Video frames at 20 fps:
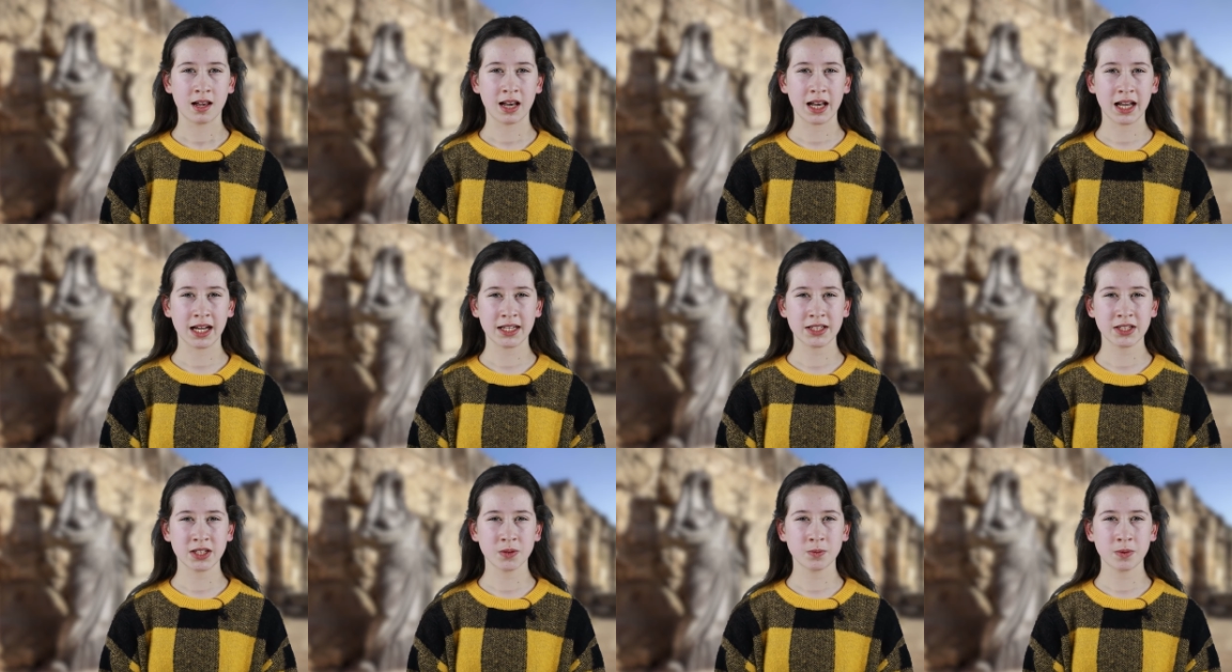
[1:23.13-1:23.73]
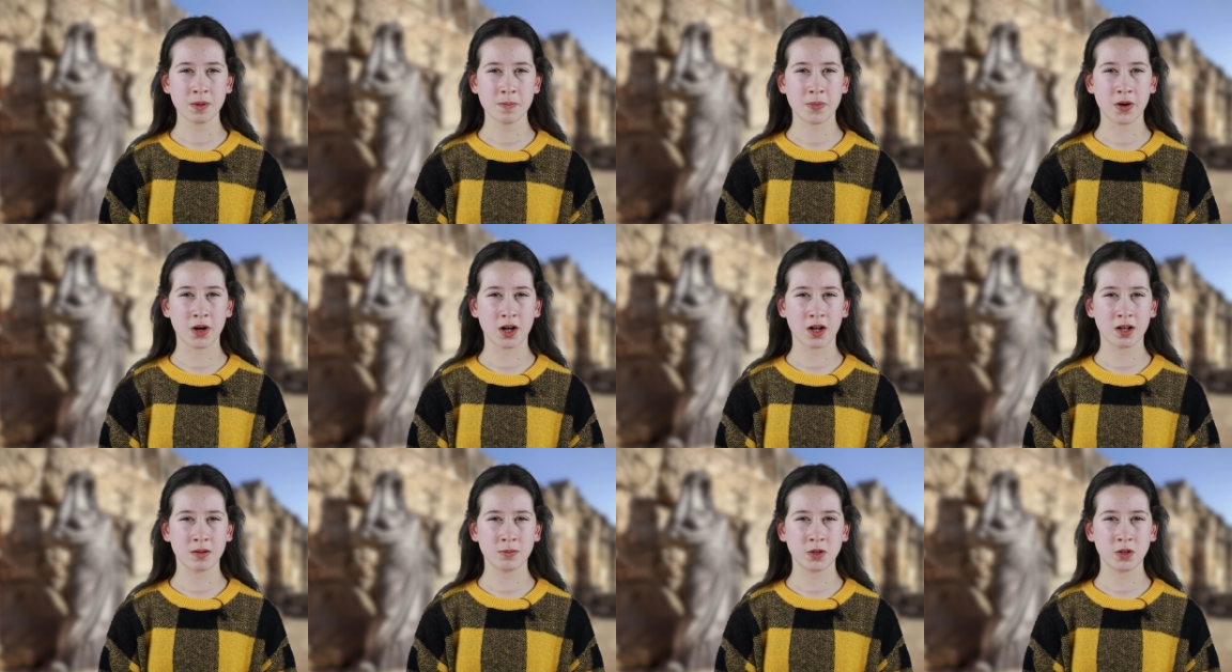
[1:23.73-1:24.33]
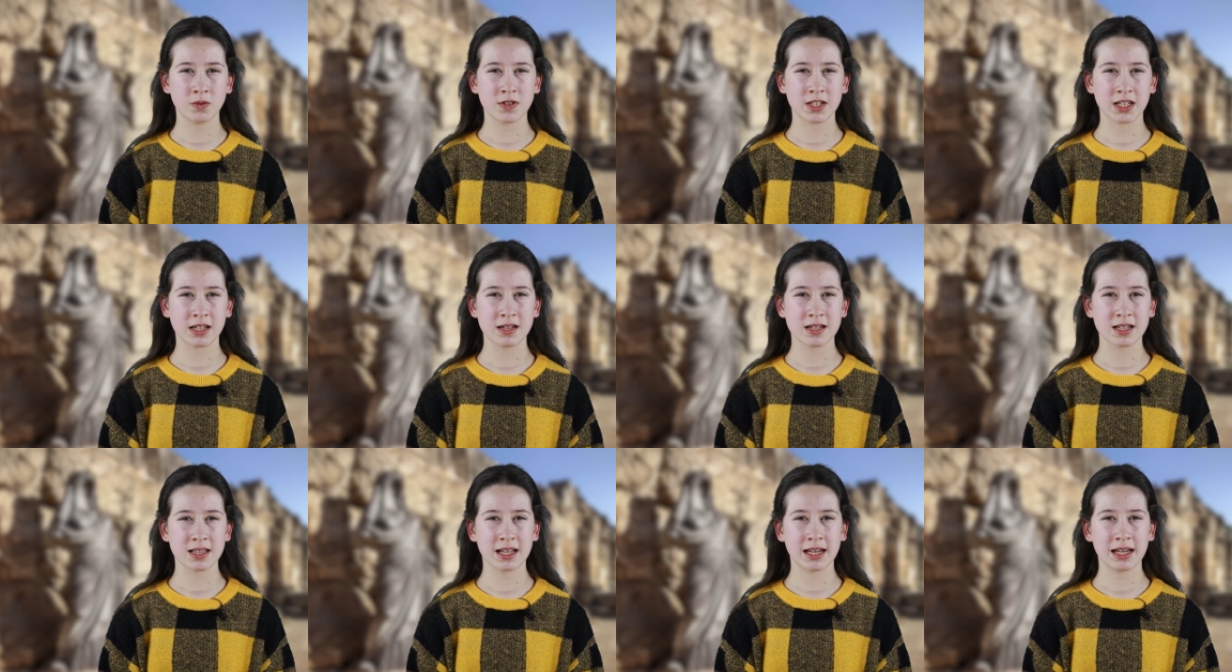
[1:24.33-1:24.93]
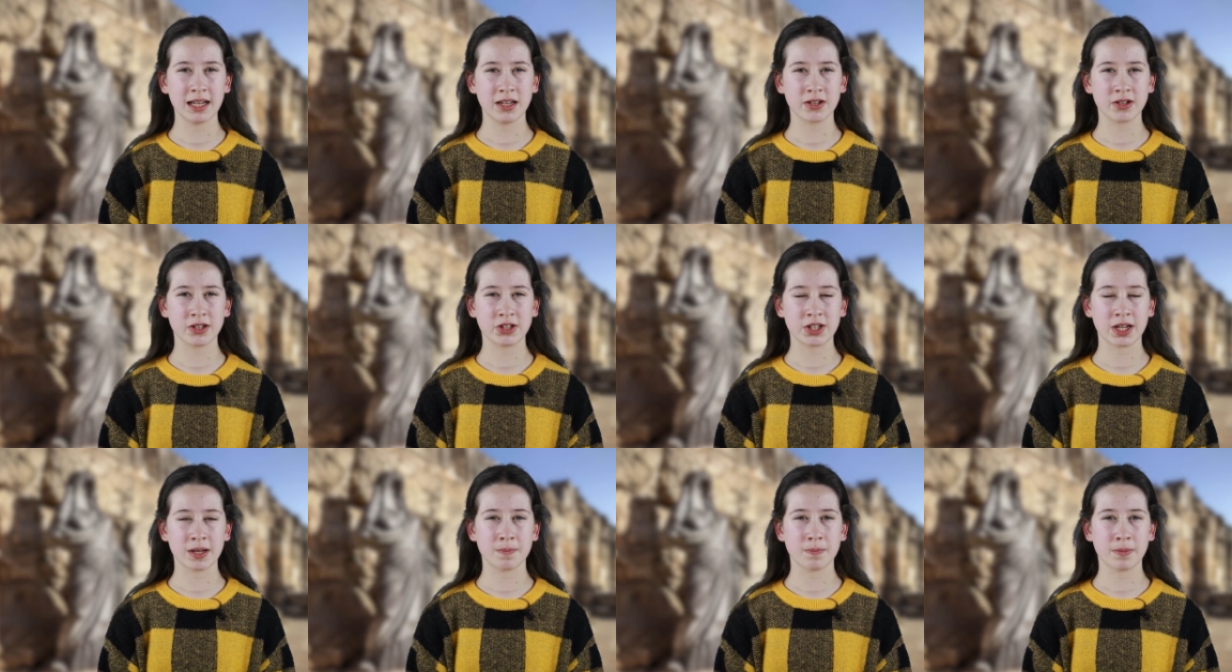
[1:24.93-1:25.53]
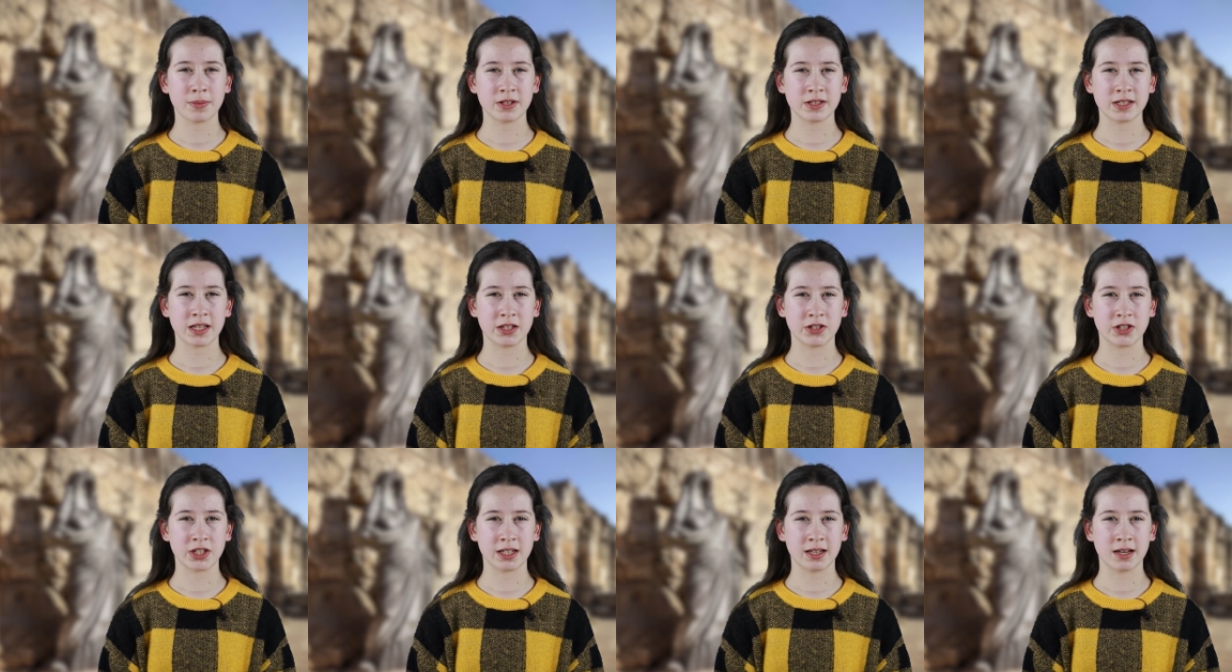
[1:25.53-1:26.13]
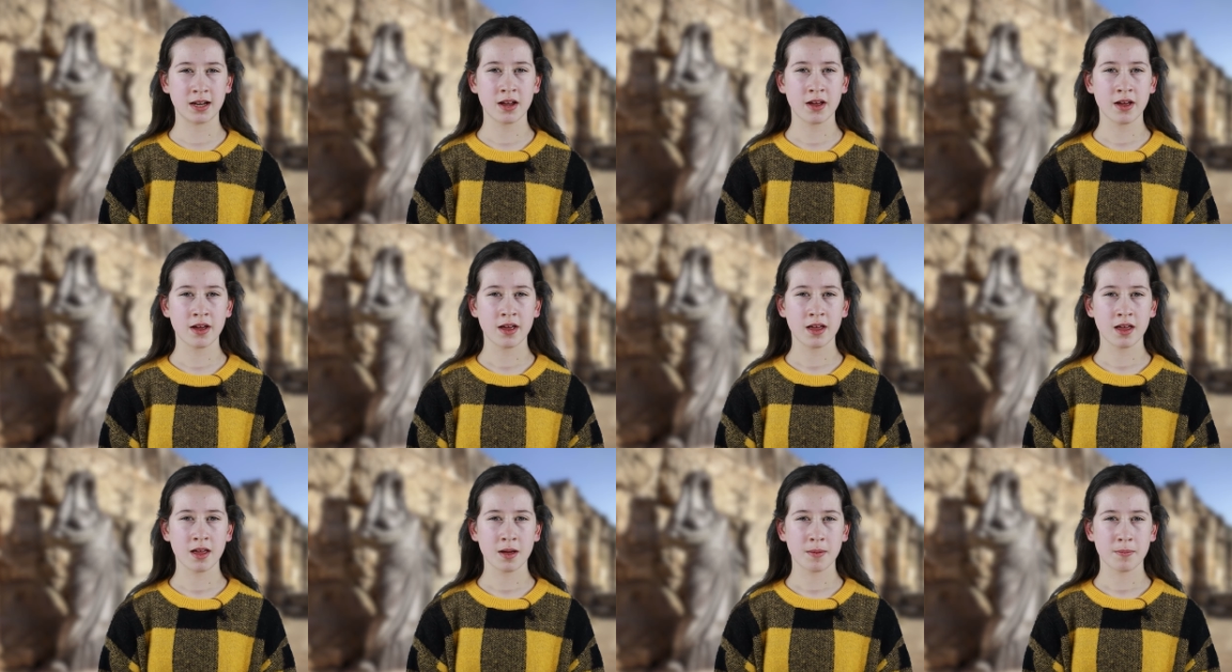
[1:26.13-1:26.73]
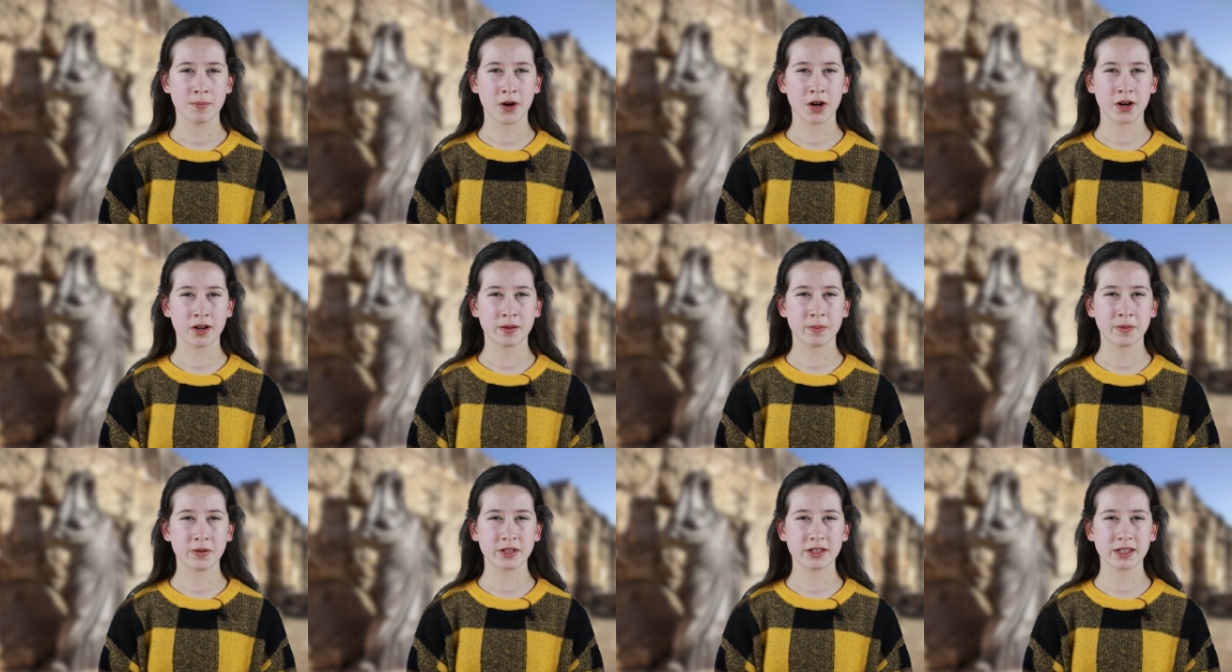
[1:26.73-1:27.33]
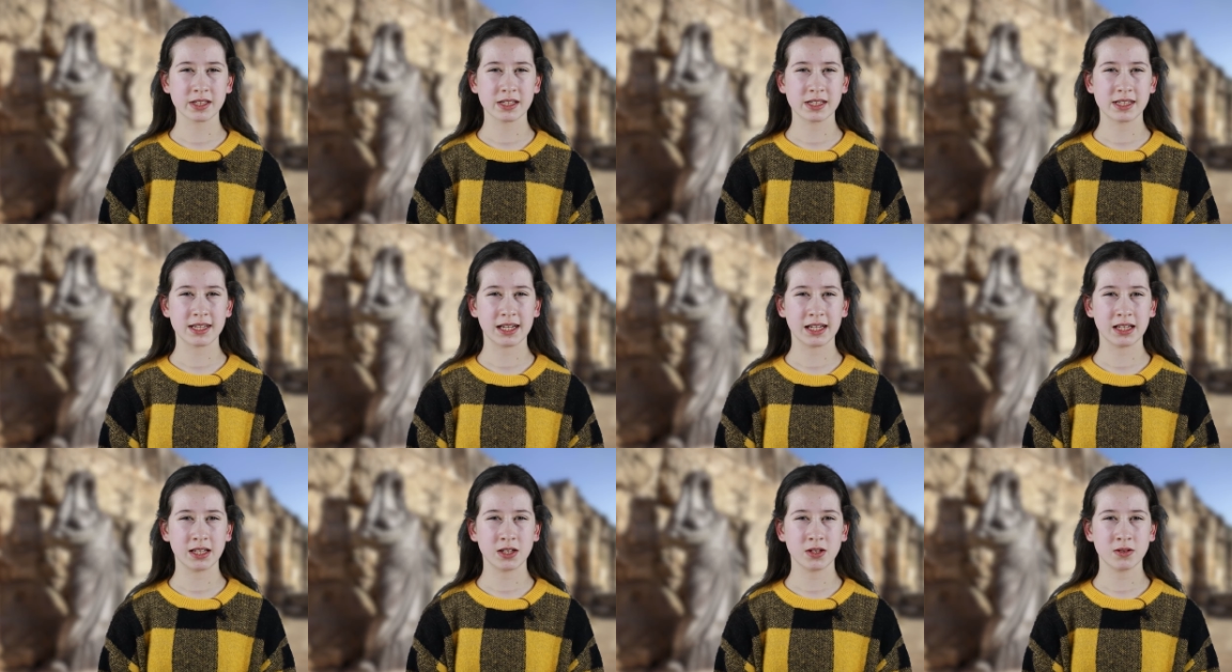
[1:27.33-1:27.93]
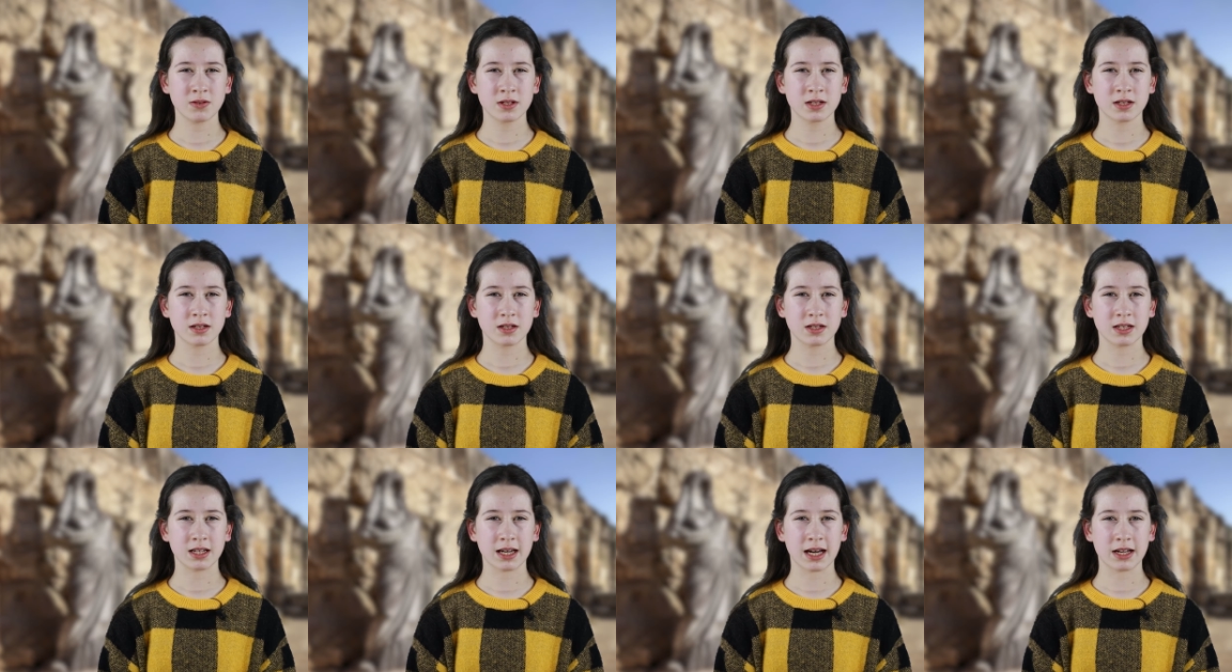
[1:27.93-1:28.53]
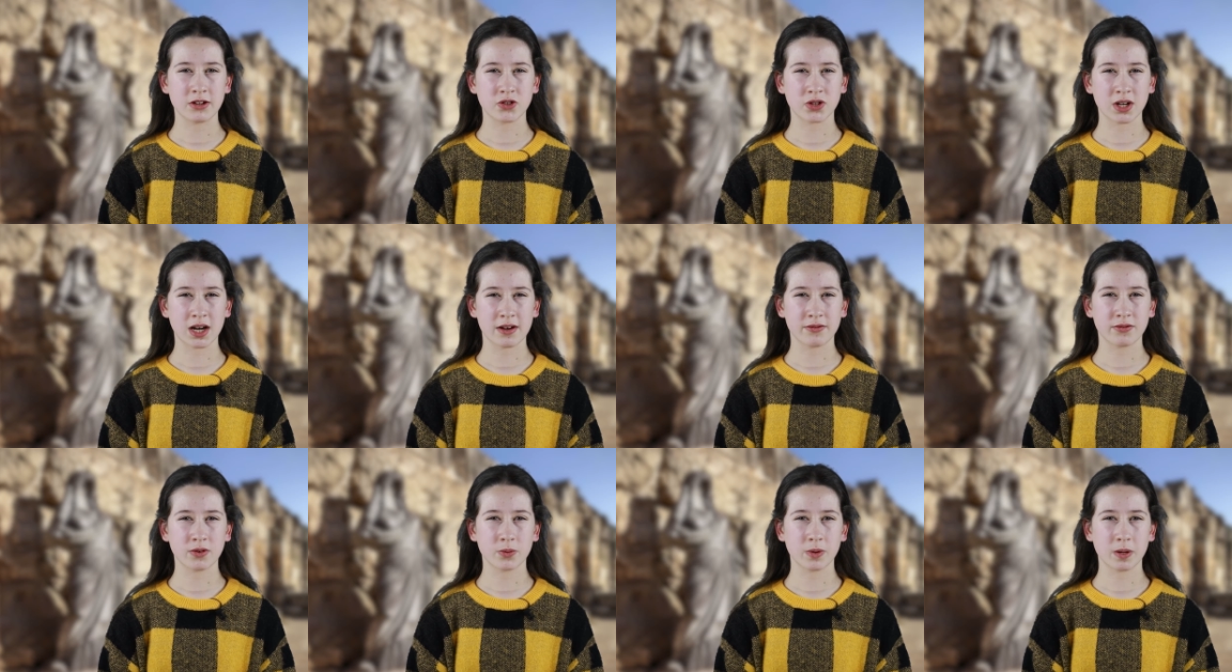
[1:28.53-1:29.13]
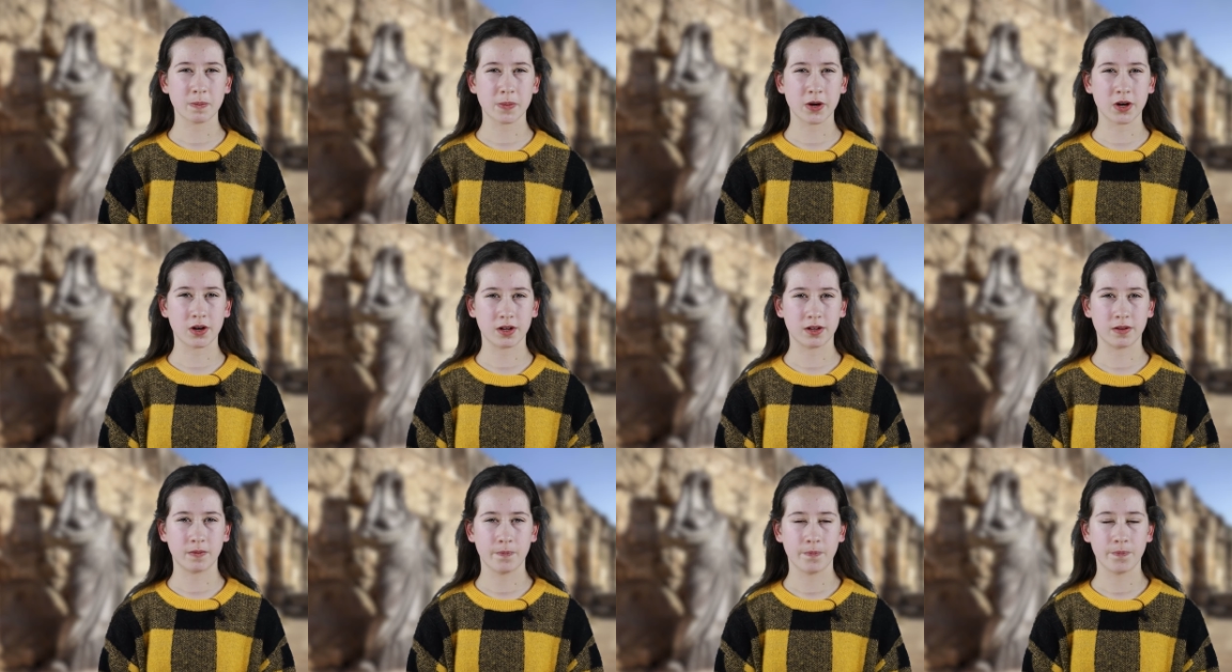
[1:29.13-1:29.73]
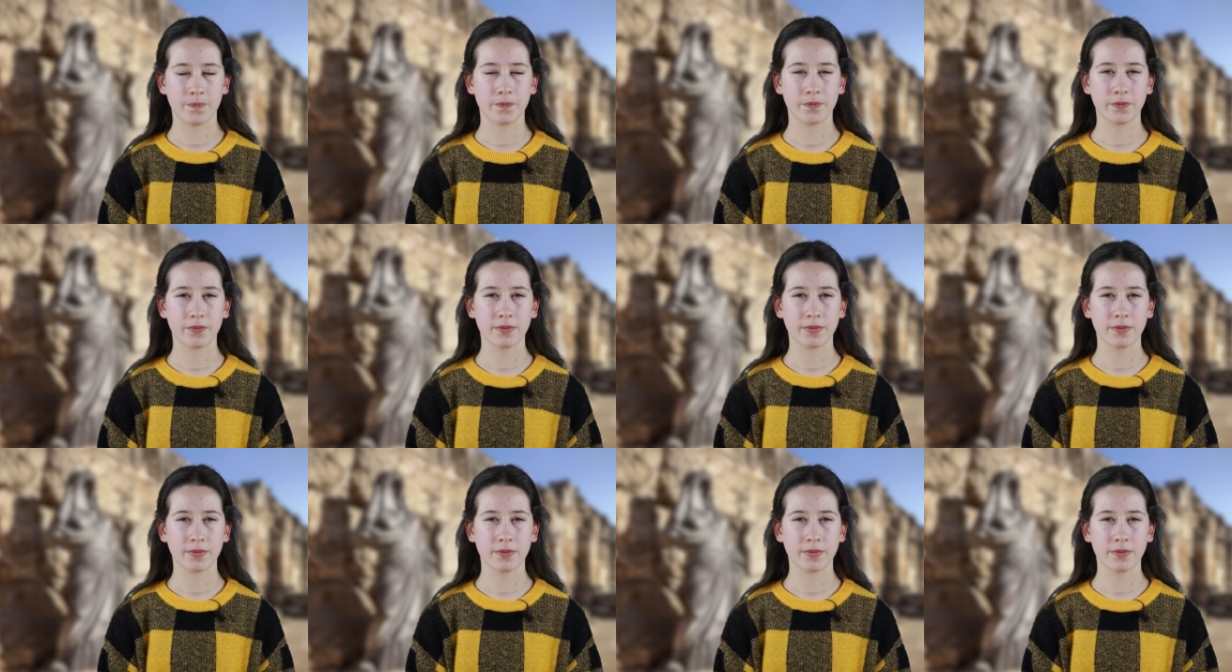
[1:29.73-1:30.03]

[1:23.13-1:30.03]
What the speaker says: Later, when Paul moved into the leadership position, Barnabas continued to travel with Paul.